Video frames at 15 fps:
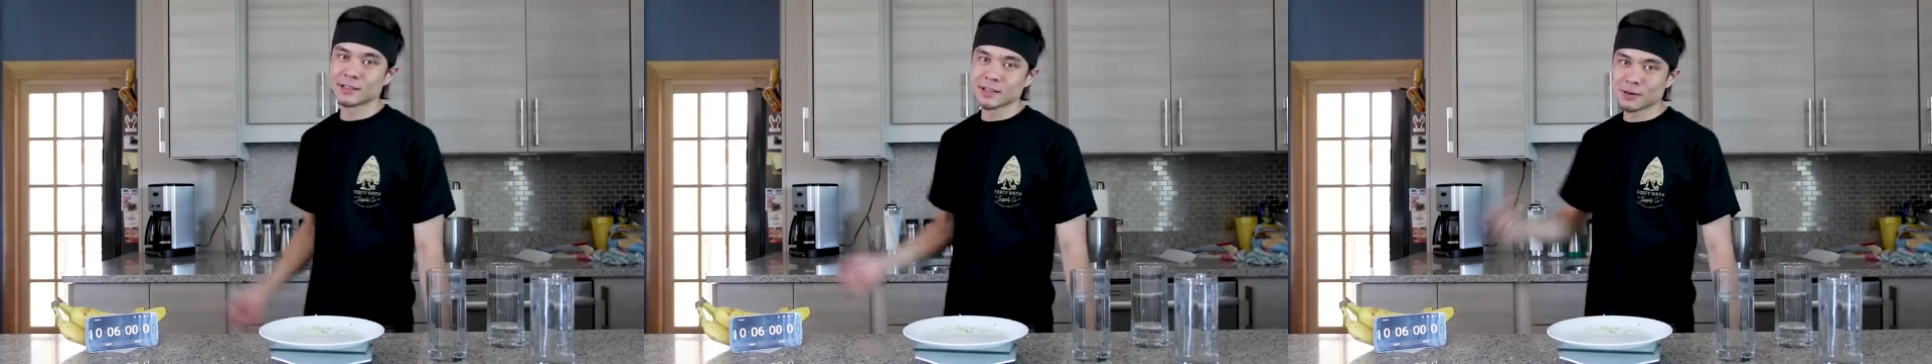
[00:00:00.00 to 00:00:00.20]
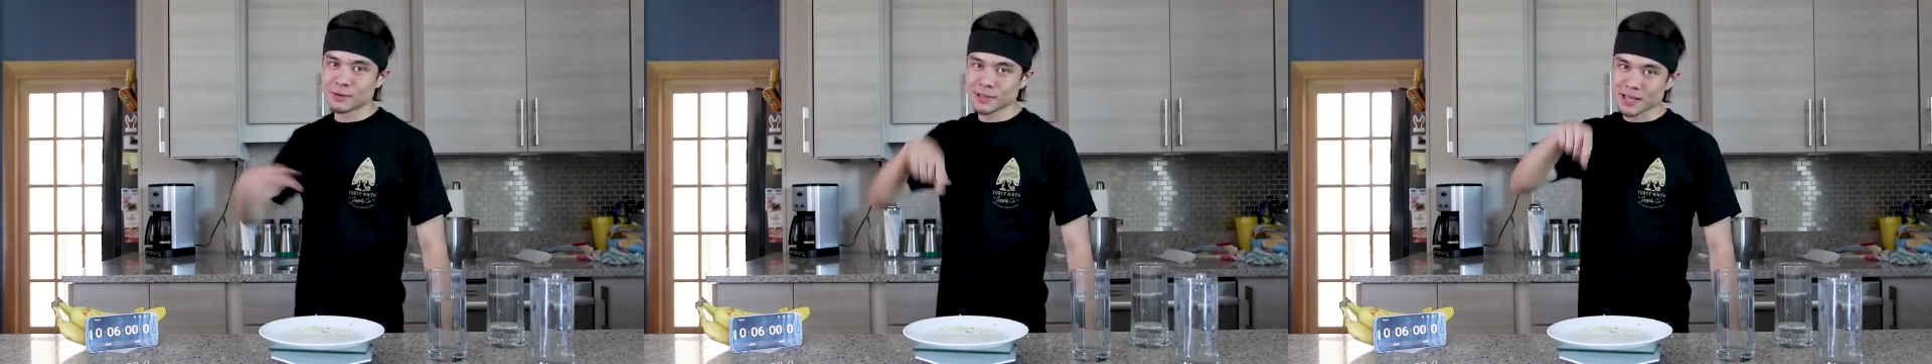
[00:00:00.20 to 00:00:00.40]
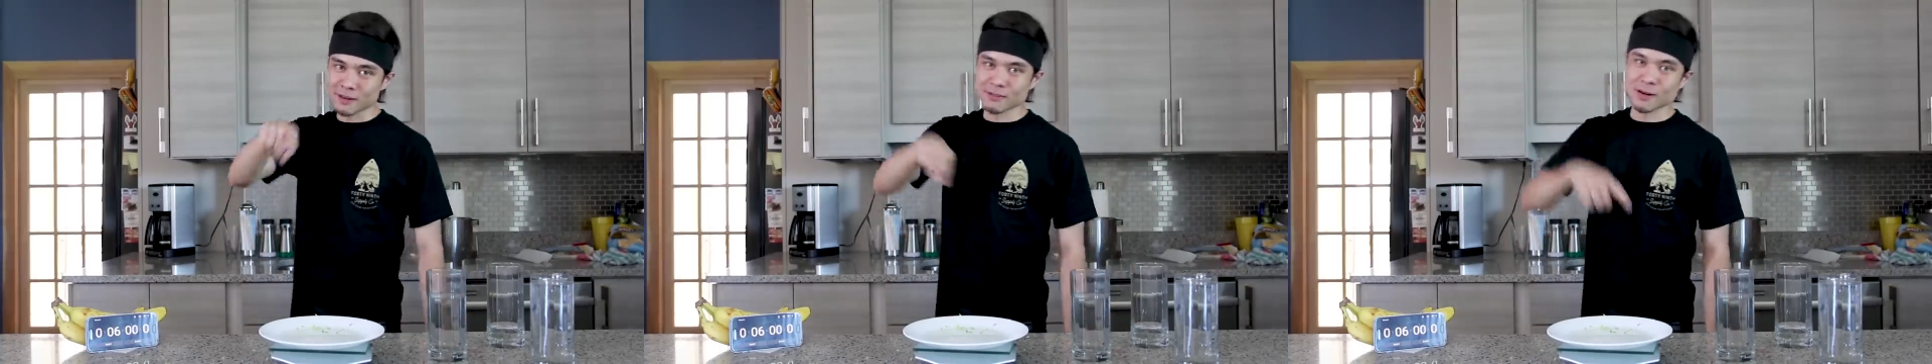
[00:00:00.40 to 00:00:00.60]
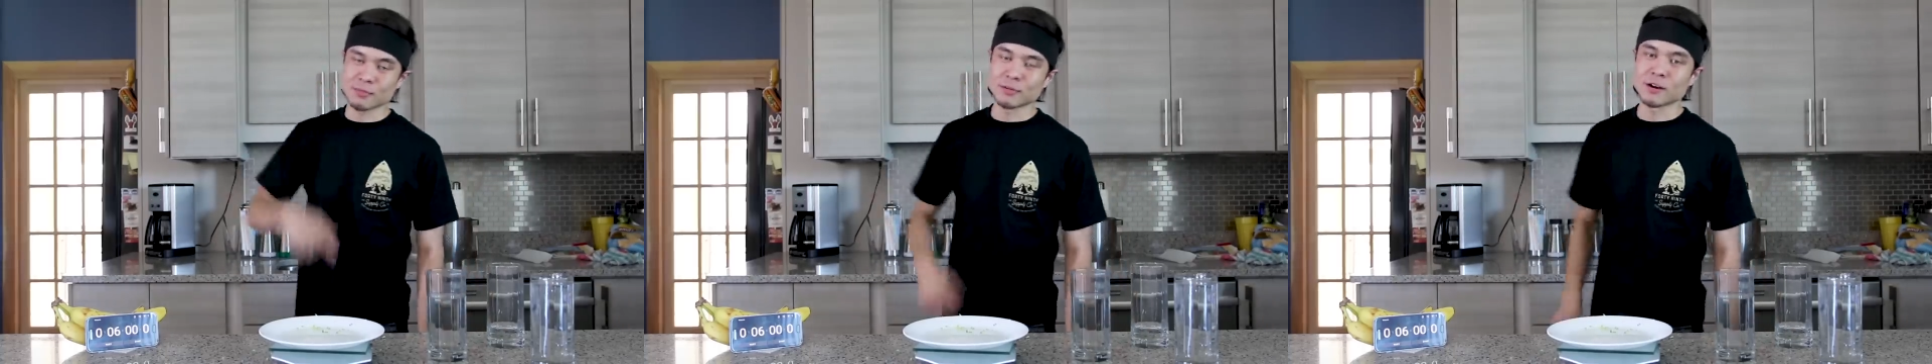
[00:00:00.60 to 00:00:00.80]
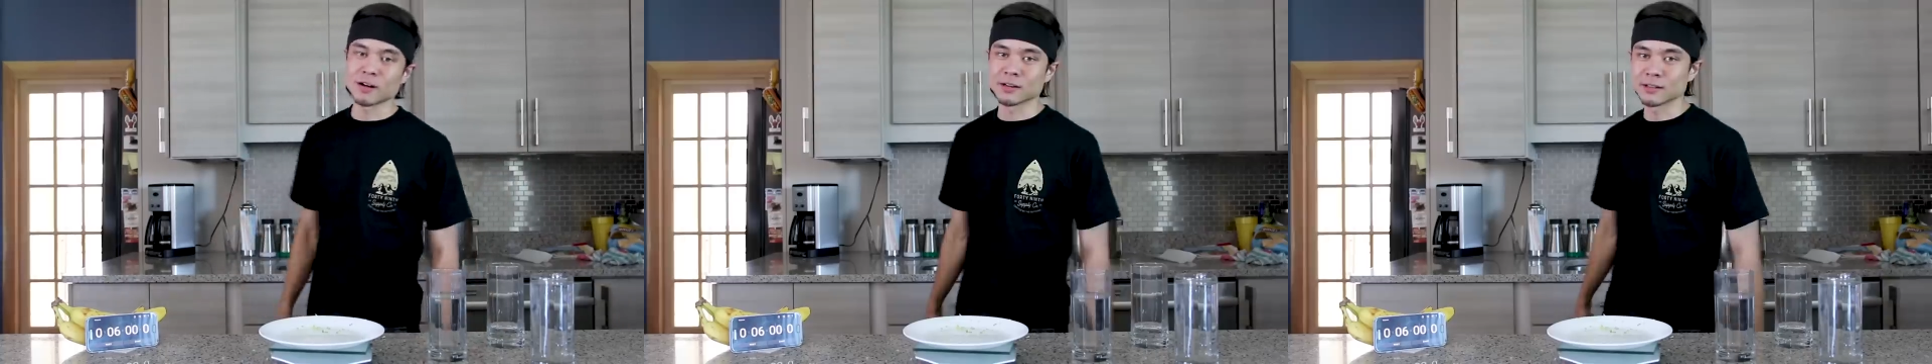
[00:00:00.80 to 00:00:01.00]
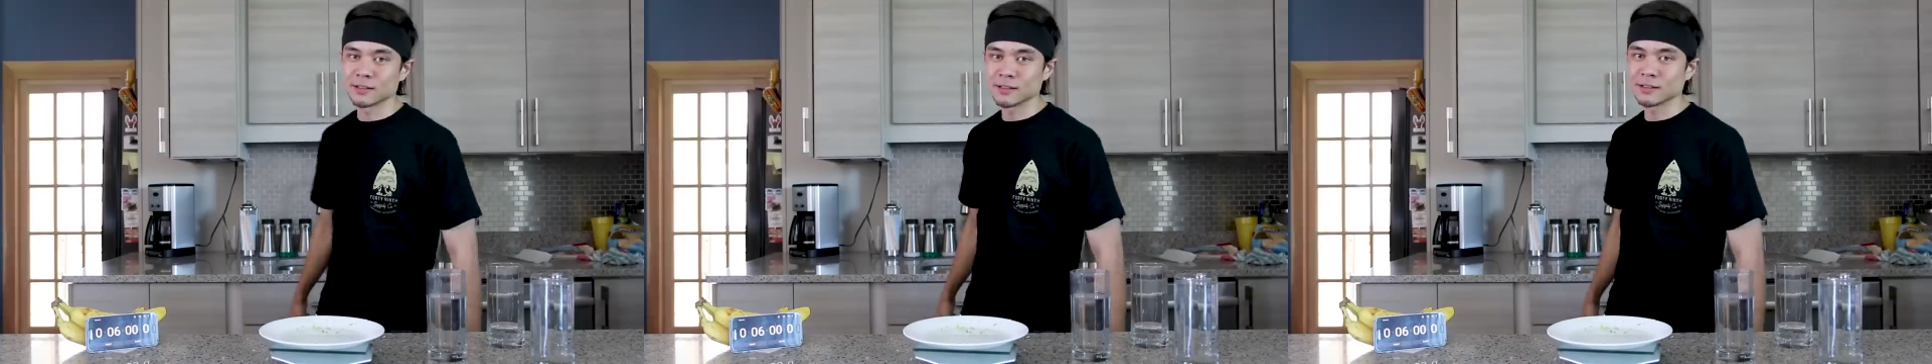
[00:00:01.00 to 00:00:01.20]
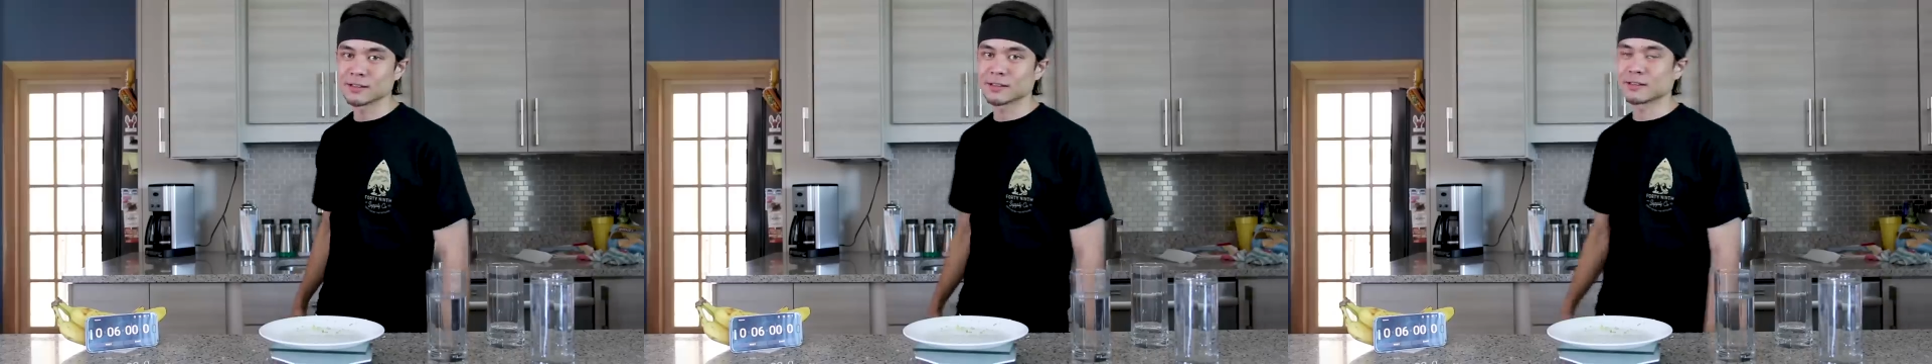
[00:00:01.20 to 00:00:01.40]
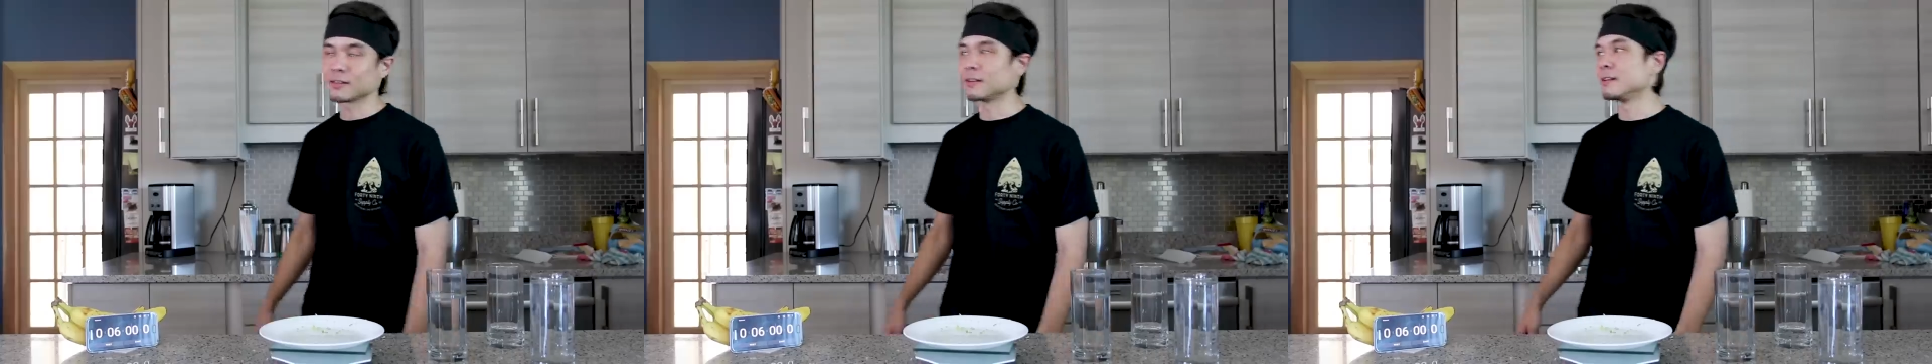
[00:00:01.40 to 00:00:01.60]
Go eat that raw broccoli
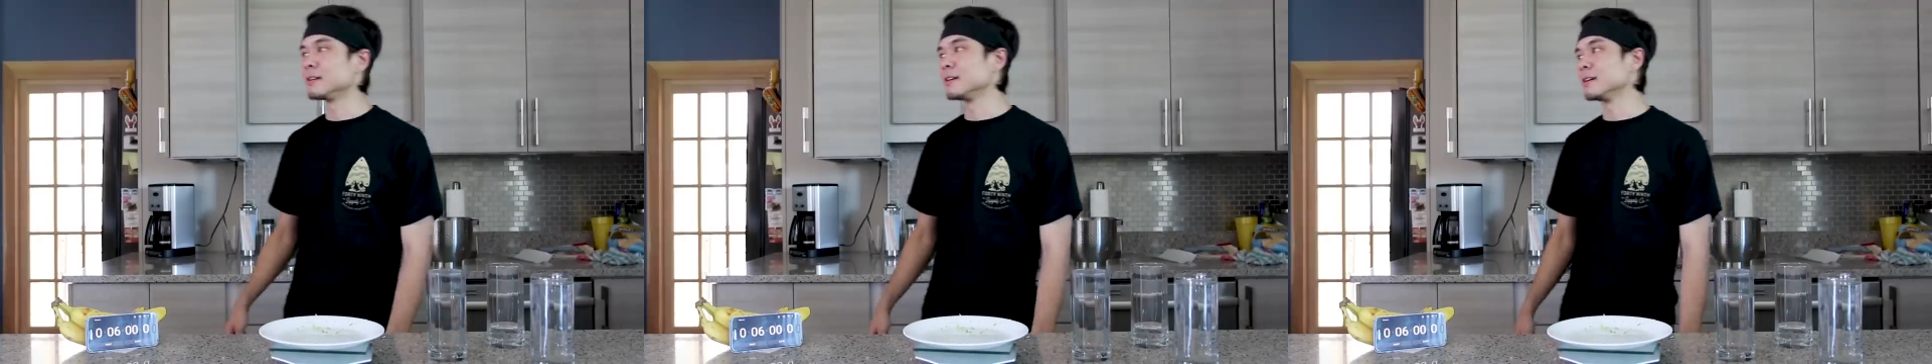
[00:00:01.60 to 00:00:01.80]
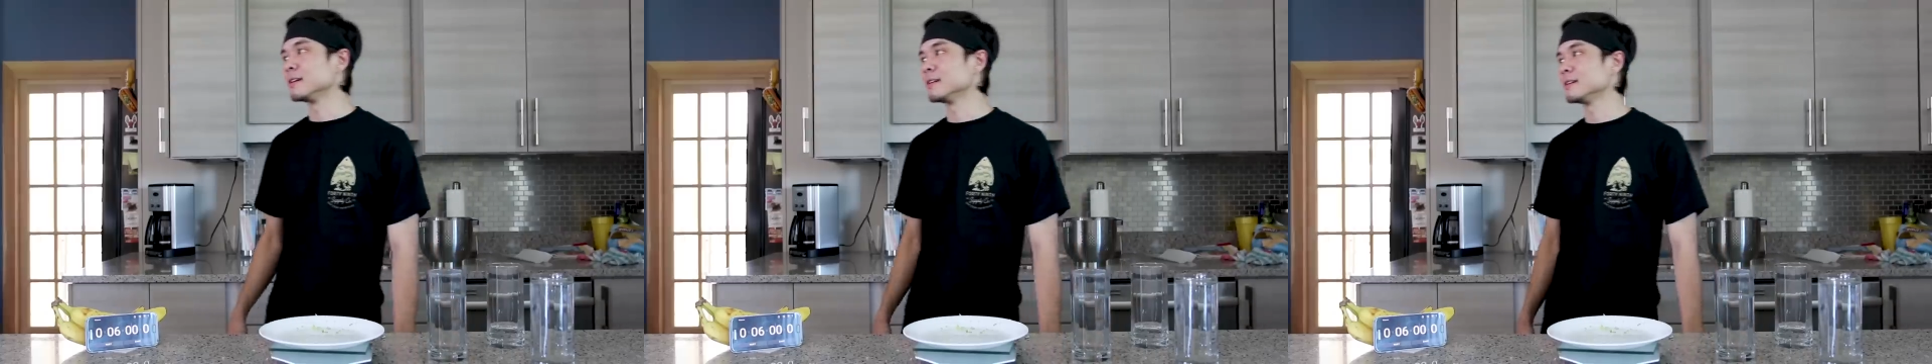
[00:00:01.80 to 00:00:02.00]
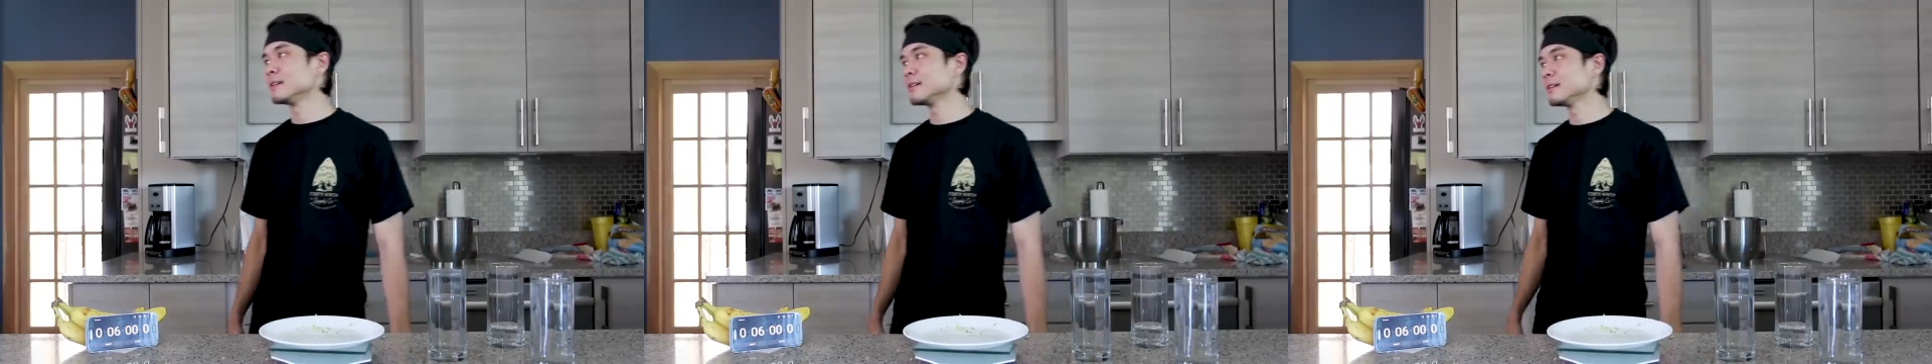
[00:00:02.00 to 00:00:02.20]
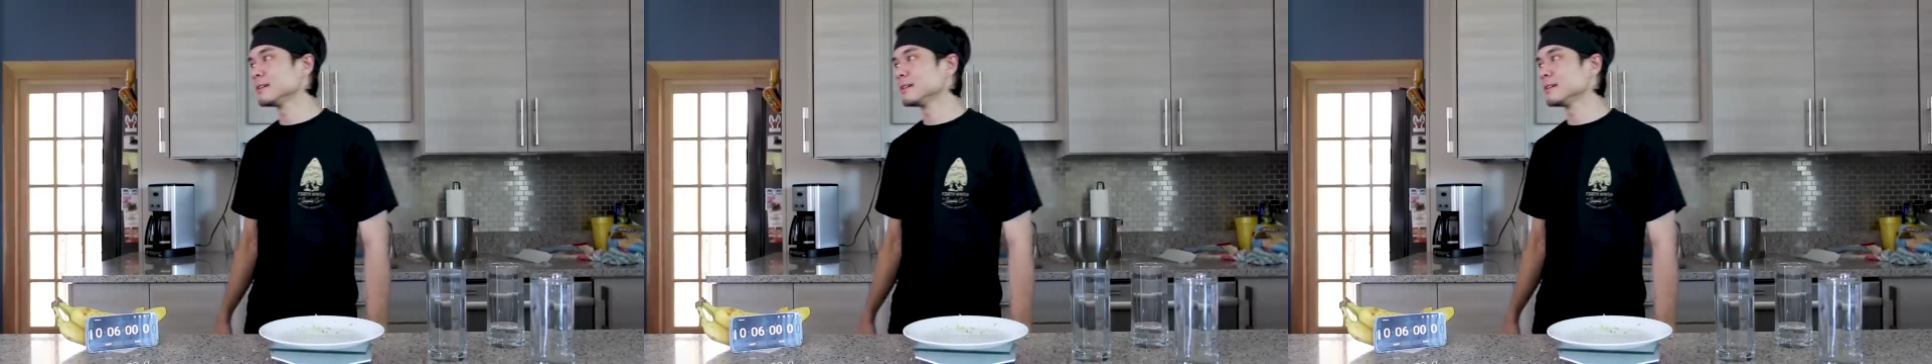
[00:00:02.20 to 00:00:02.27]
and uh,